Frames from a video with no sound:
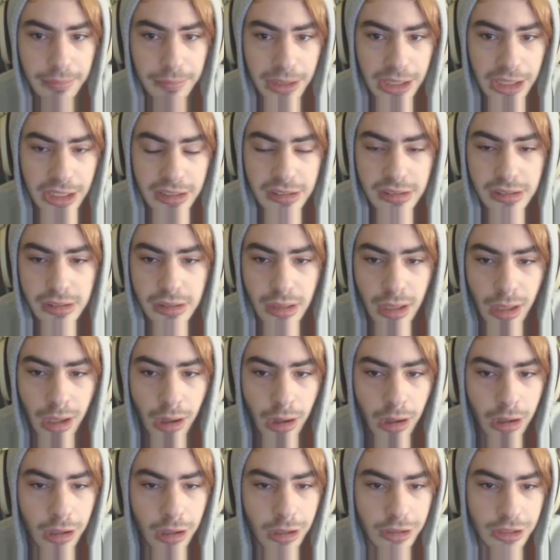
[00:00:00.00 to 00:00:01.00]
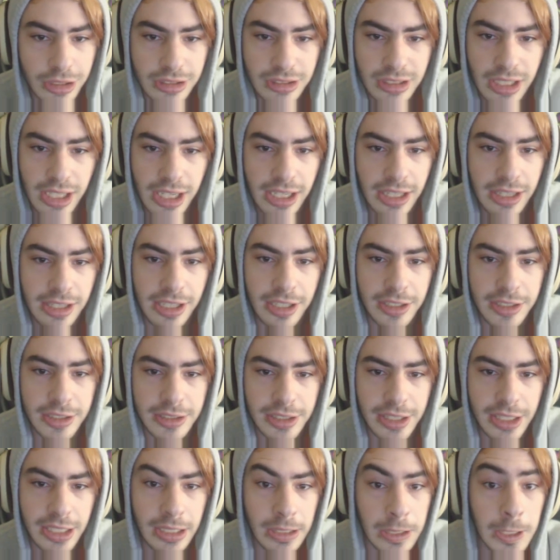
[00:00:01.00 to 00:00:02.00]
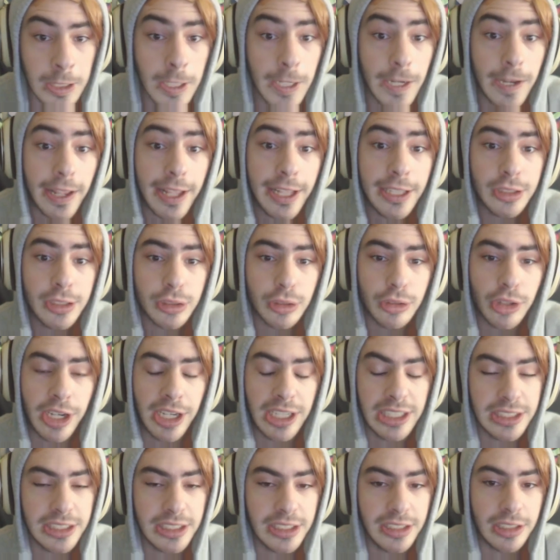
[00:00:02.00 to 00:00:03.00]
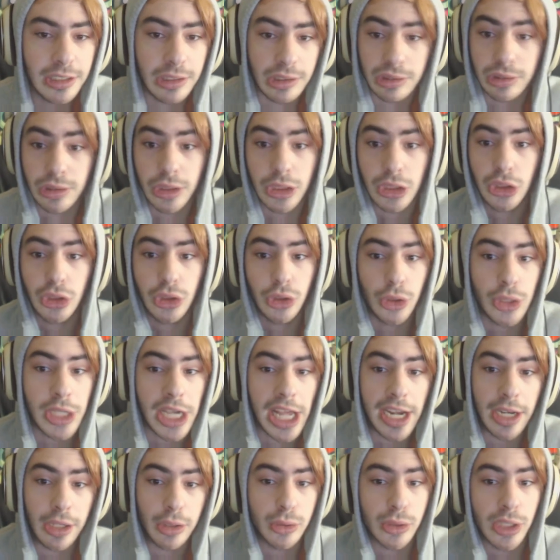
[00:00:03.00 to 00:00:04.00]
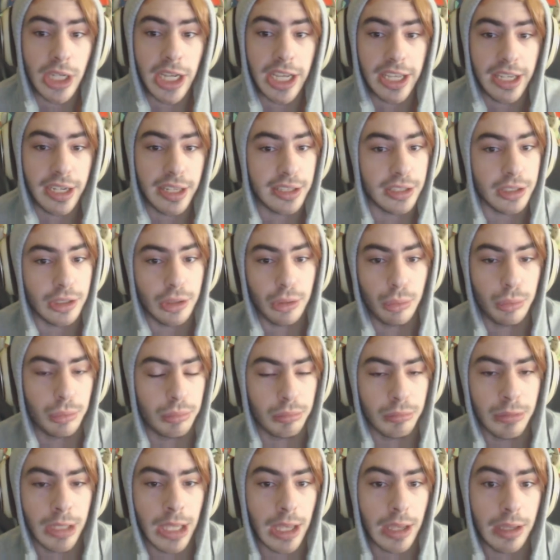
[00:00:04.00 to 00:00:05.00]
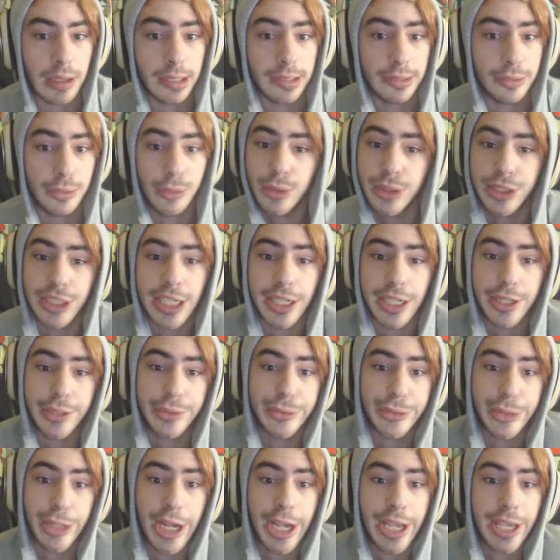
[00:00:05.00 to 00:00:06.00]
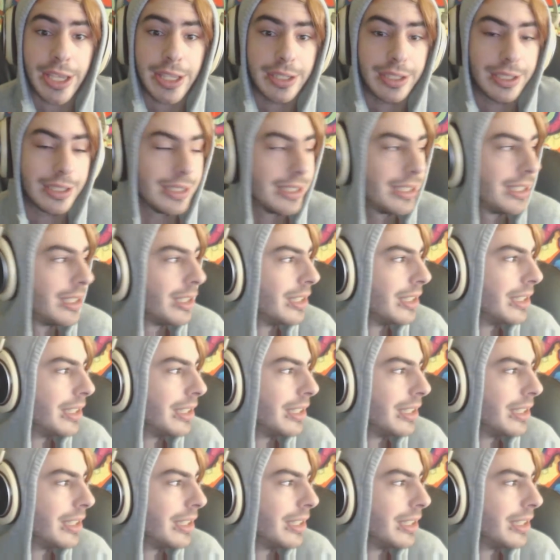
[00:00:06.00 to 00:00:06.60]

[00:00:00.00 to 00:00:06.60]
I mean, it's hard to say anything other than it's crazy and just you gotta try it. You just gotta try it.